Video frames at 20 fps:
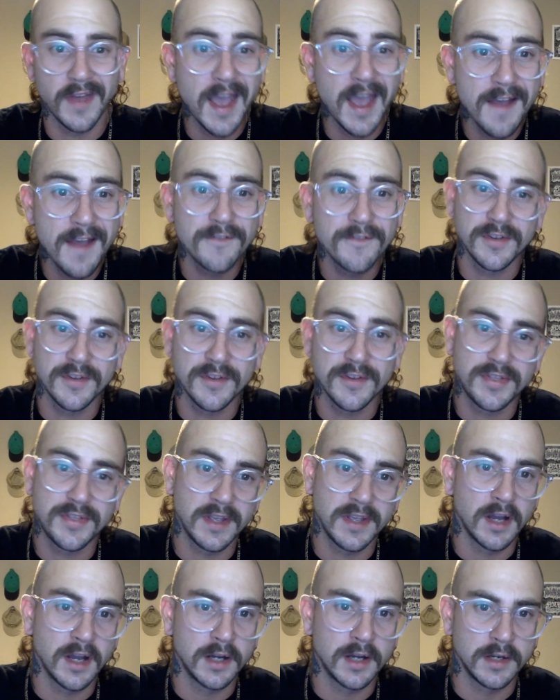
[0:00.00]

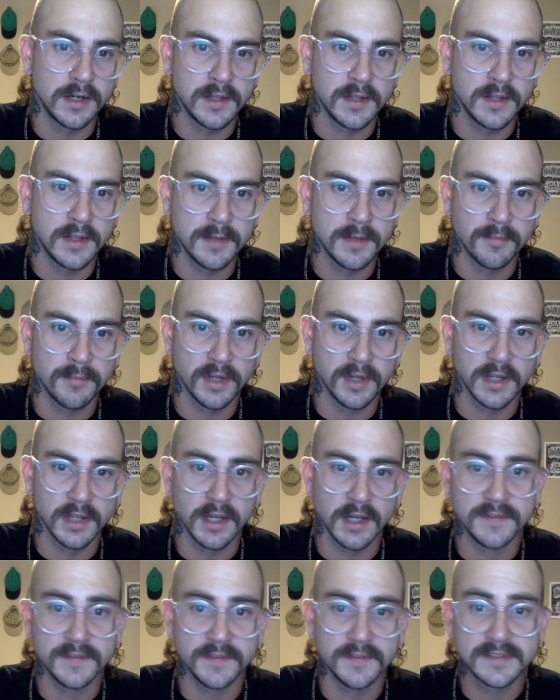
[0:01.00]
everything under the
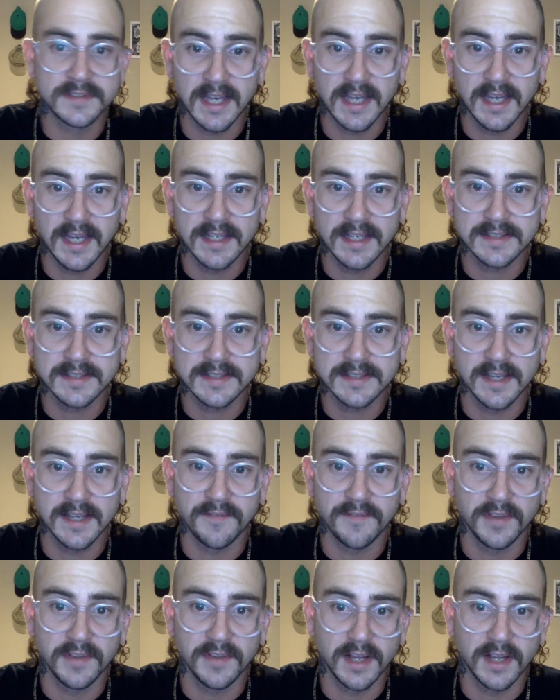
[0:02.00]
umbrella of science and
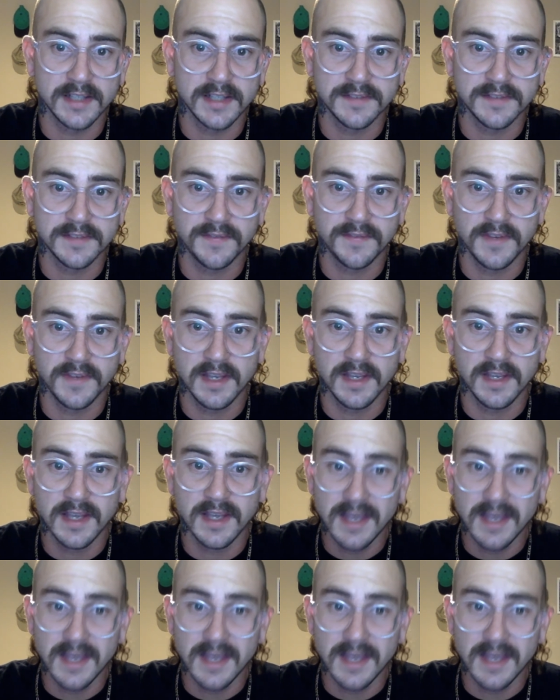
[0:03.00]
philosophy,